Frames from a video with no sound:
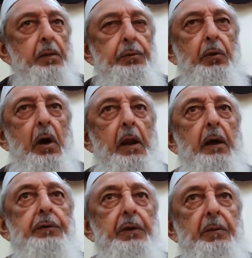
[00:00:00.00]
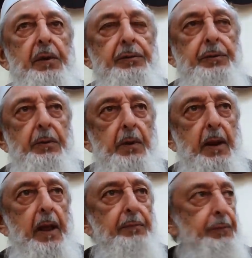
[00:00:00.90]
So Al-Aqsa Masjid will
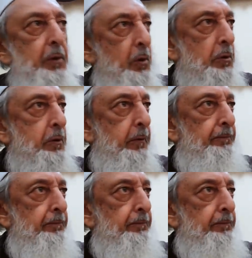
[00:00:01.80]
have to go,